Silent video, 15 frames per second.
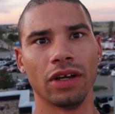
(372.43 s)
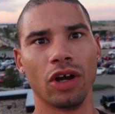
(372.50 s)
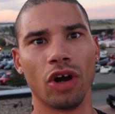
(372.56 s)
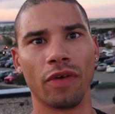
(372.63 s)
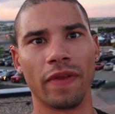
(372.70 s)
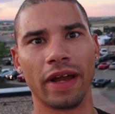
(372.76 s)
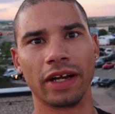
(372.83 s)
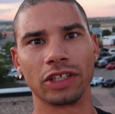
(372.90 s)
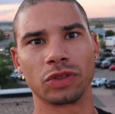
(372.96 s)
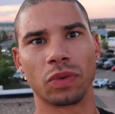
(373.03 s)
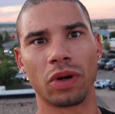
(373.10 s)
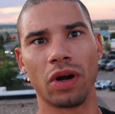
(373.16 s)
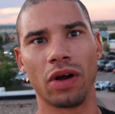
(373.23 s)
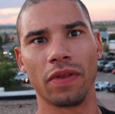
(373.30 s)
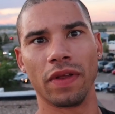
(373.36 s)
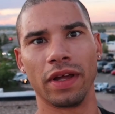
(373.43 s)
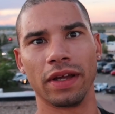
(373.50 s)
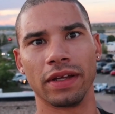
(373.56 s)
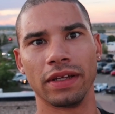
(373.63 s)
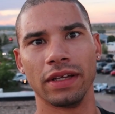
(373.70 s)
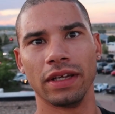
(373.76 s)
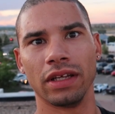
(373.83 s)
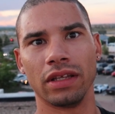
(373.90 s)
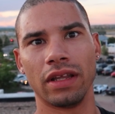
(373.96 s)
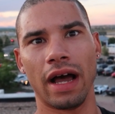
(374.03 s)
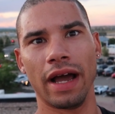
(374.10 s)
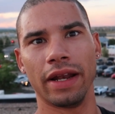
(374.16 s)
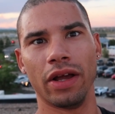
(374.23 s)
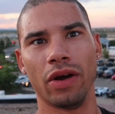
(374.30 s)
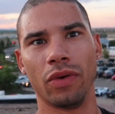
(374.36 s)
Over there is where all the
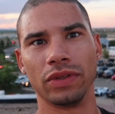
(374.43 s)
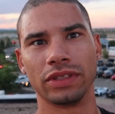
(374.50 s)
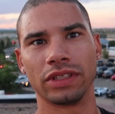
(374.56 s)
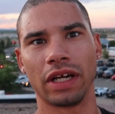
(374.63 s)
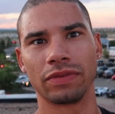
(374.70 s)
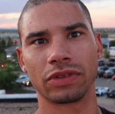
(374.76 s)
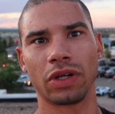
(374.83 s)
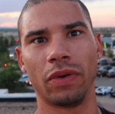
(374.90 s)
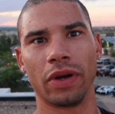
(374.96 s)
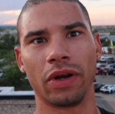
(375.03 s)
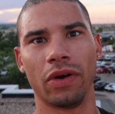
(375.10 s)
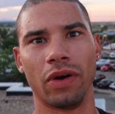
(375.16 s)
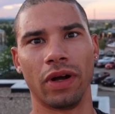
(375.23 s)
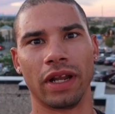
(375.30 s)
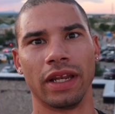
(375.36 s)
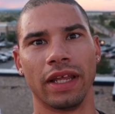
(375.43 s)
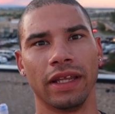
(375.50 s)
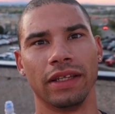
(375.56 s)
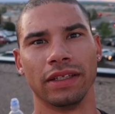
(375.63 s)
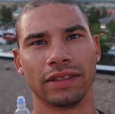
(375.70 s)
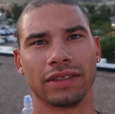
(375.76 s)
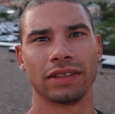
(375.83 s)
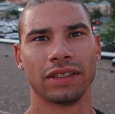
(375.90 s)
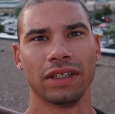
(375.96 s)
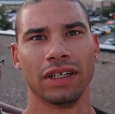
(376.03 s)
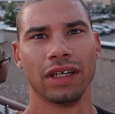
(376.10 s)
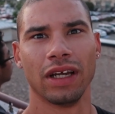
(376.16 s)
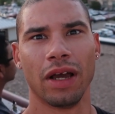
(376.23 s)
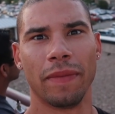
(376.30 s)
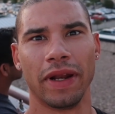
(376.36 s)
dyno and stuff's going on, and then this,
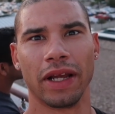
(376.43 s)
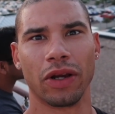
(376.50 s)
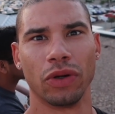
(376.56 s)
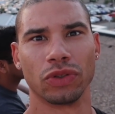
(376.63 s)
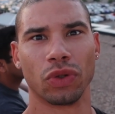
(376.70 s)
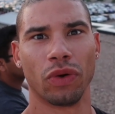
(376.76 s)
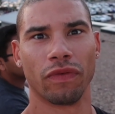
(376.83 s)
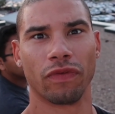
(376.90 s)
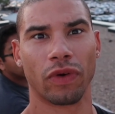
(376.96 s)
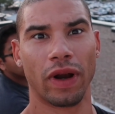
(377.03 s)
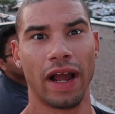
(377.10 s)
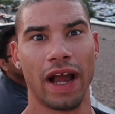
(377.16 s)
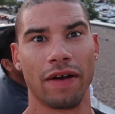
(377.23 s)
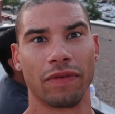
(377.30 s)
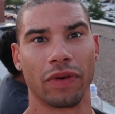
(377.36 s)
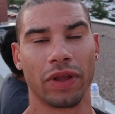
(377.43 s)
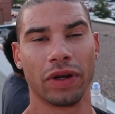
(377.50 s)
I mean, it goes on forever.